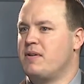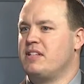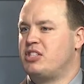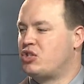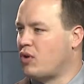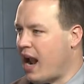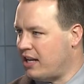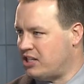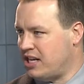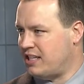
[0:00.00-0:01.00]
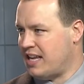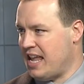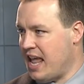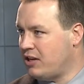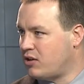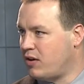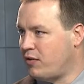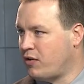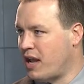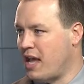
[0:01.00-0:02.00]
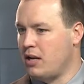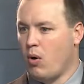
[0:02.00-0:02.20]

strategy to enter if you're in,